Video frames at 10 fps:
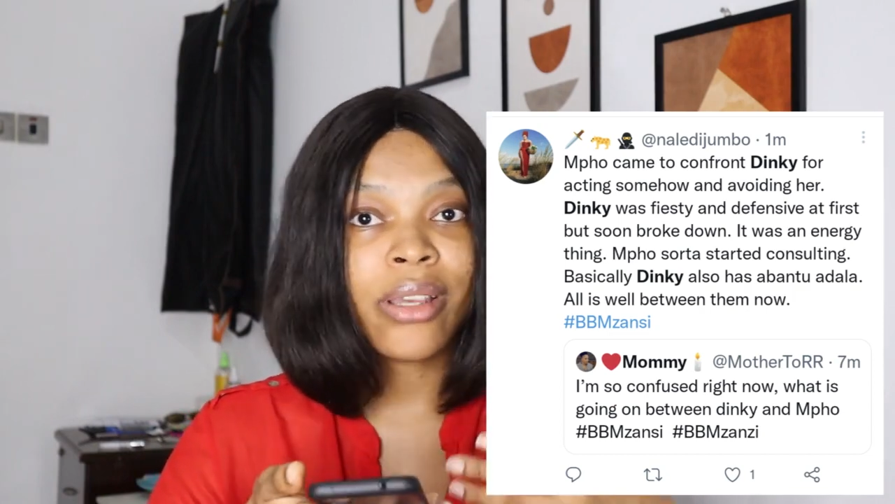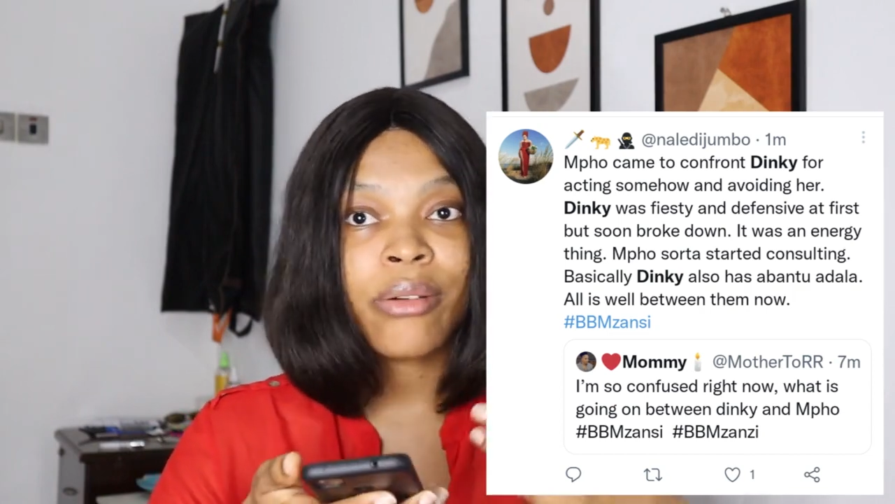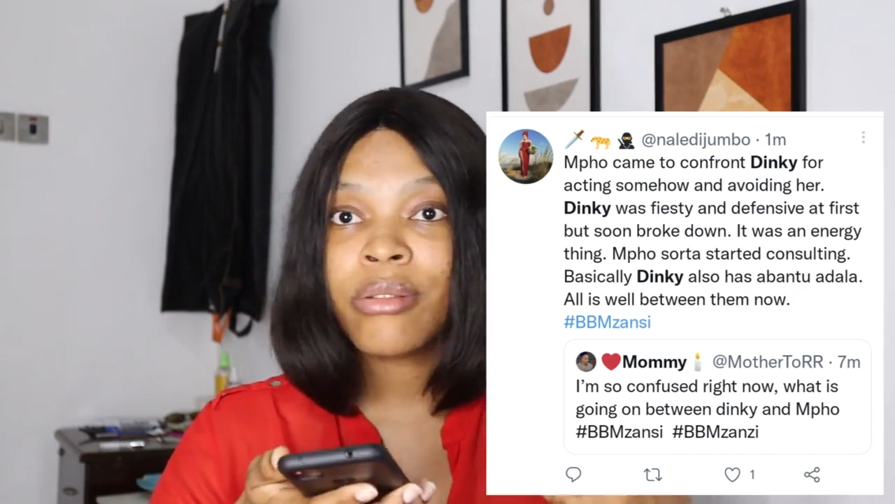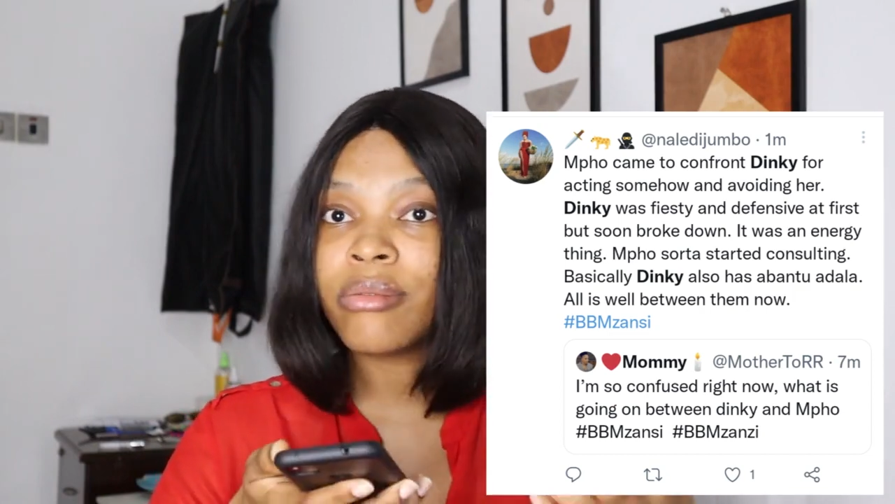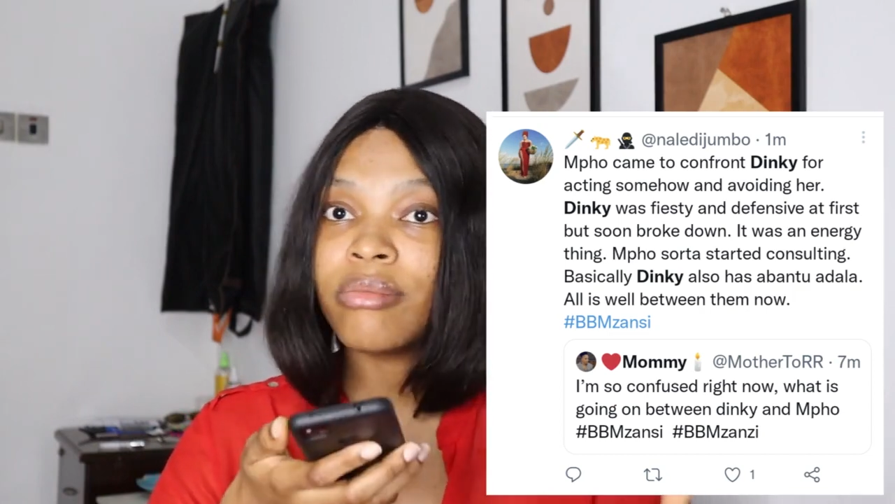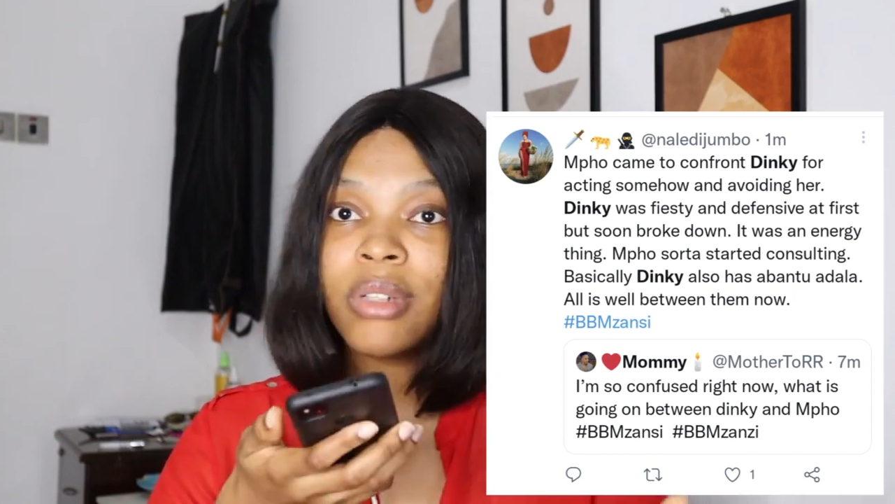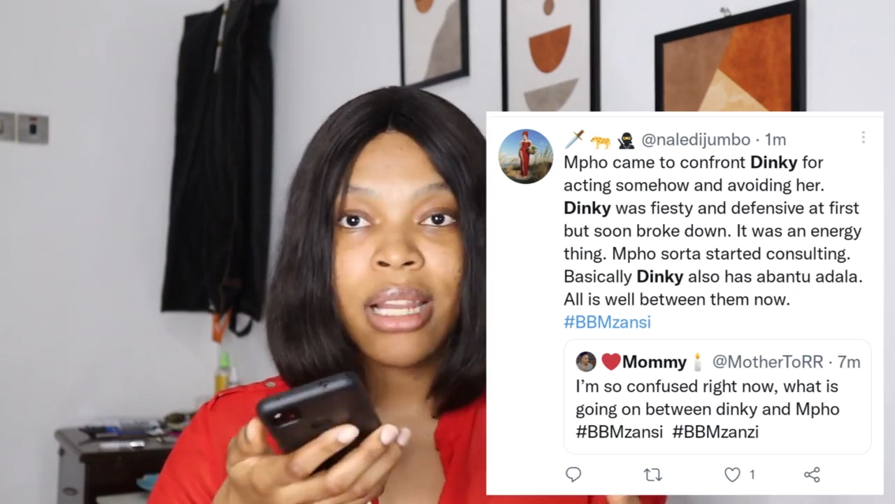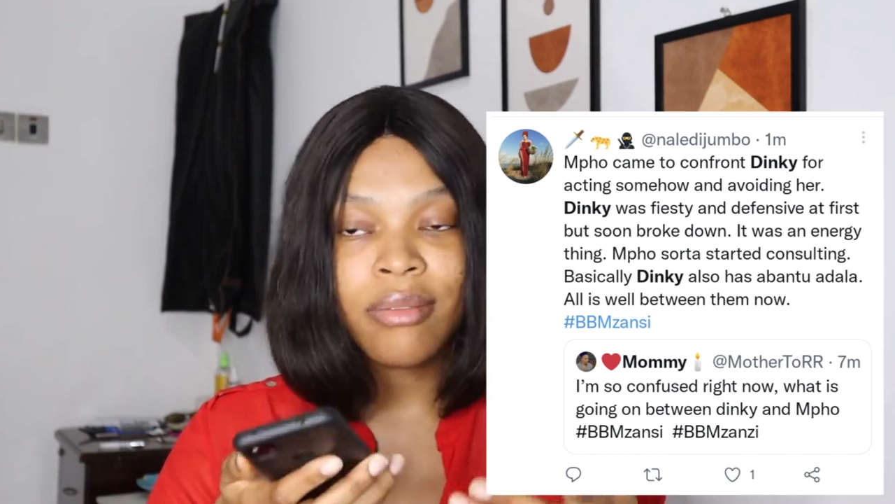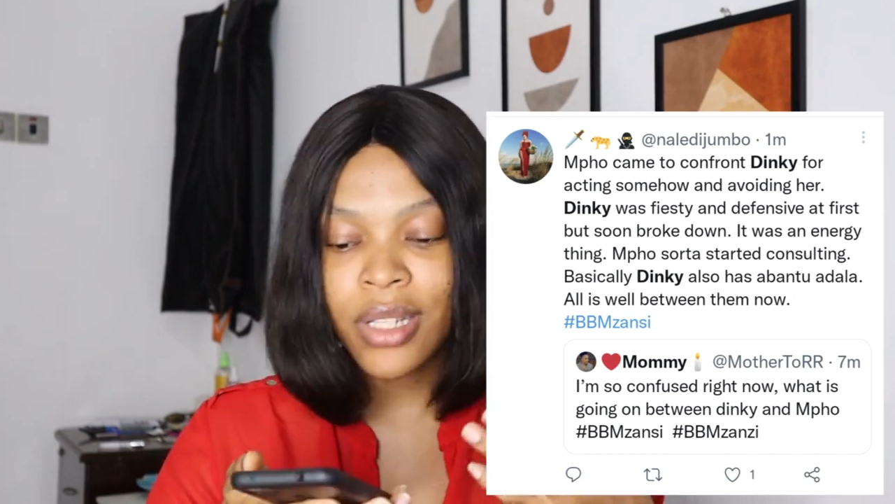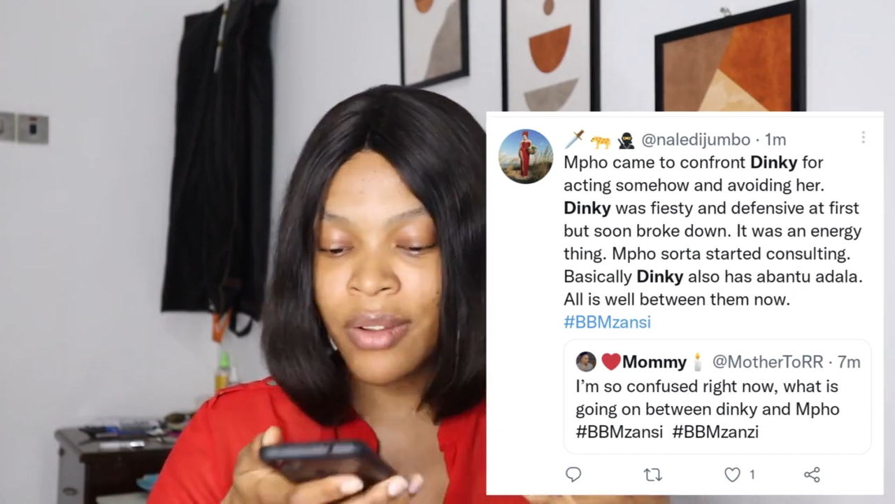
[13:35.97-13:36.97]
I've
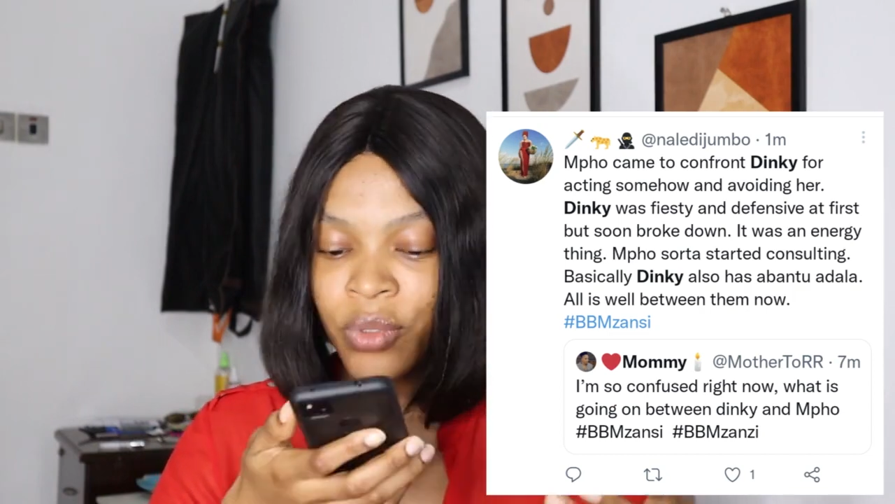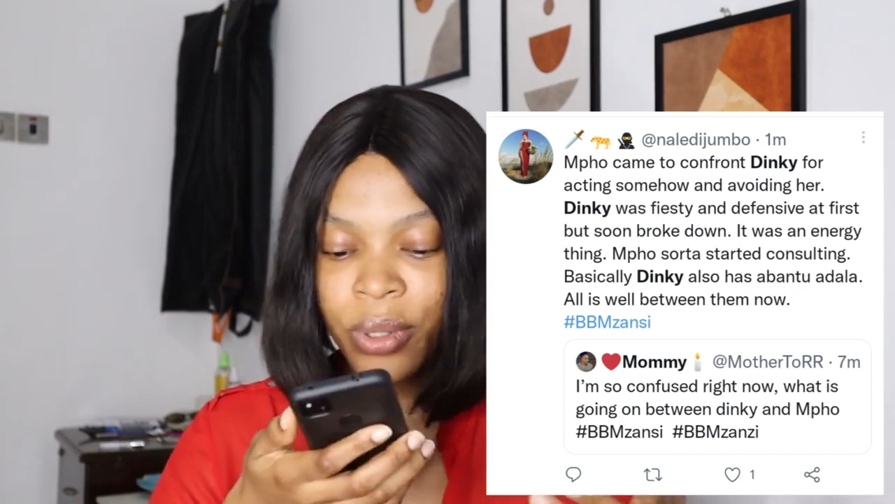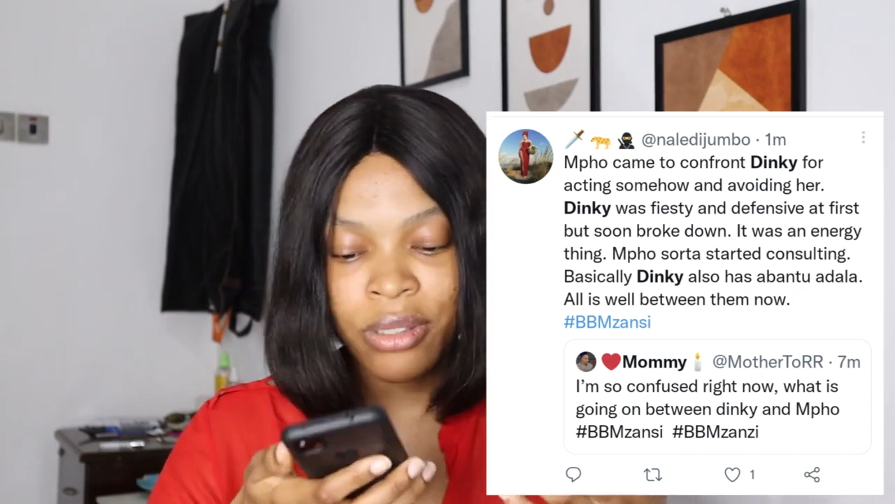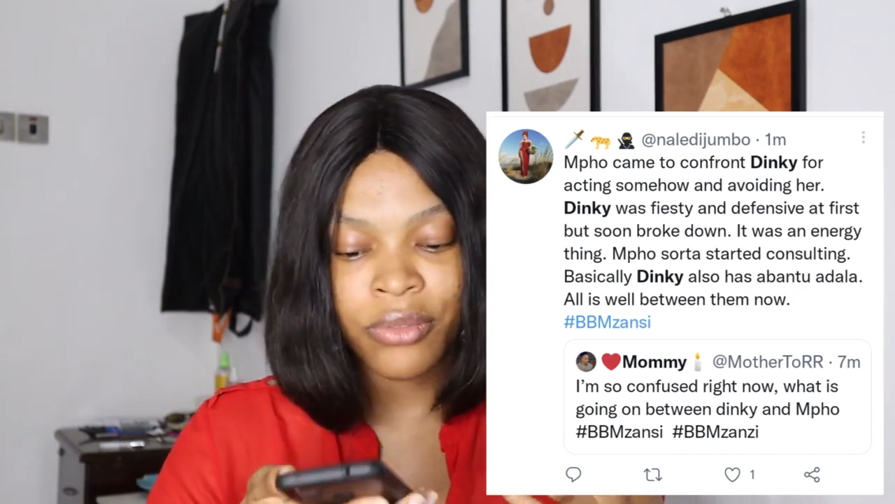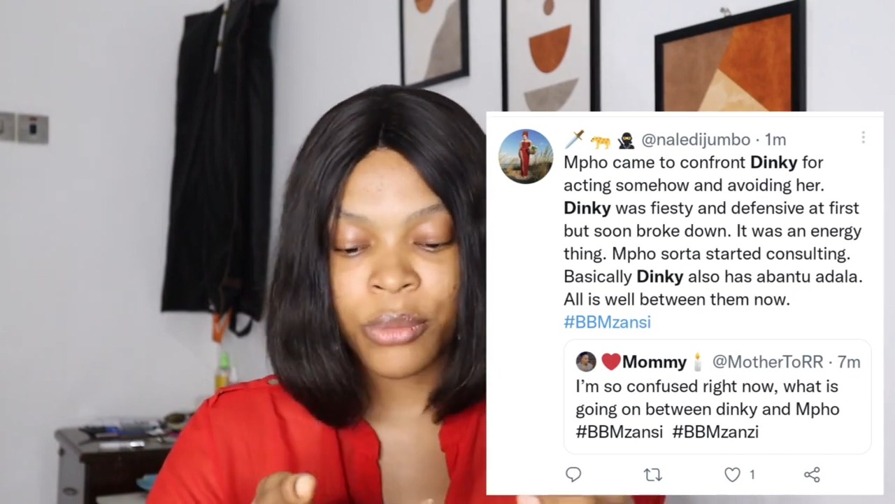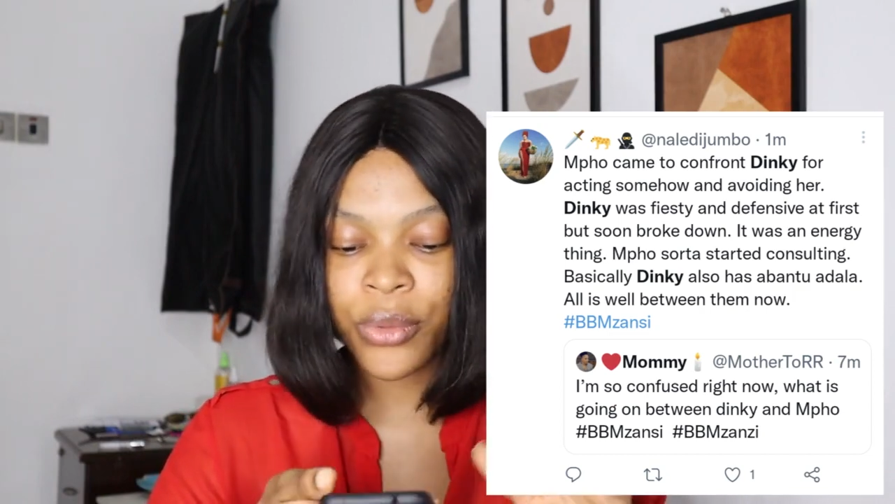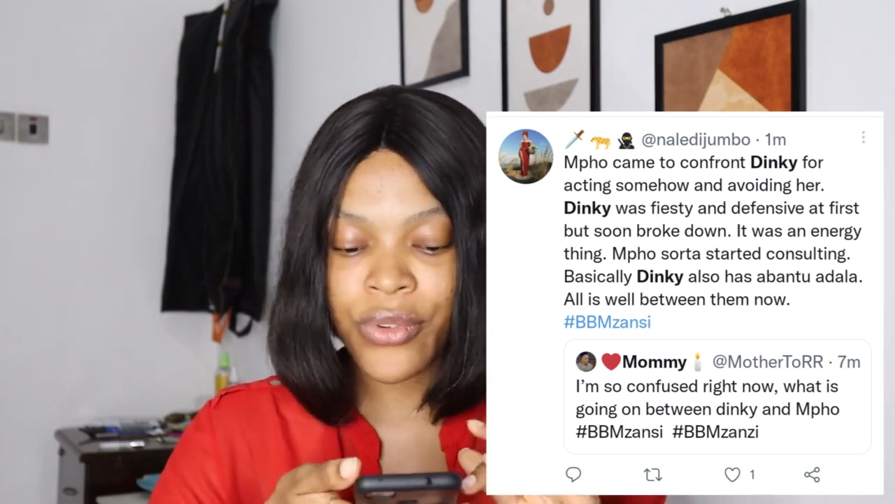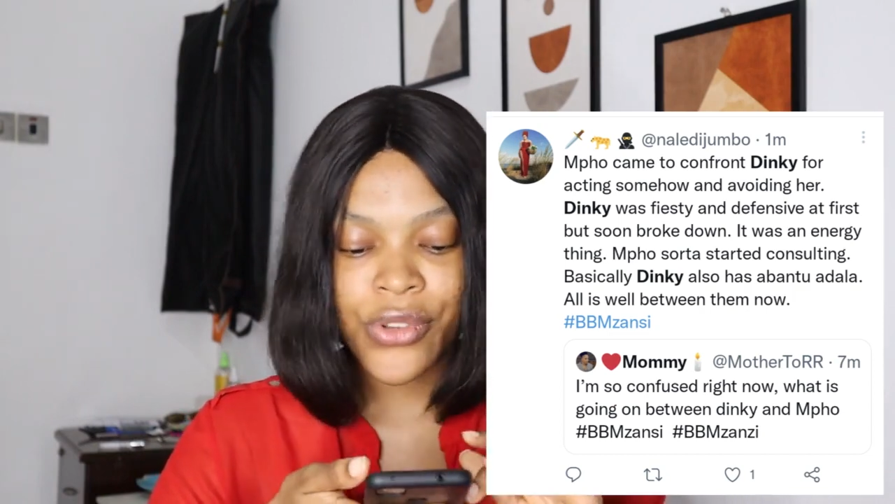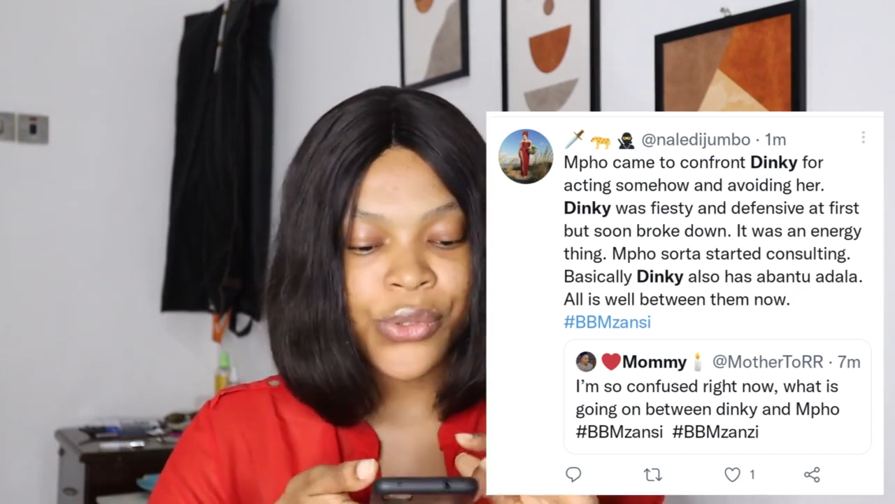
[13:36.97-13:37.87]
not heard of it before.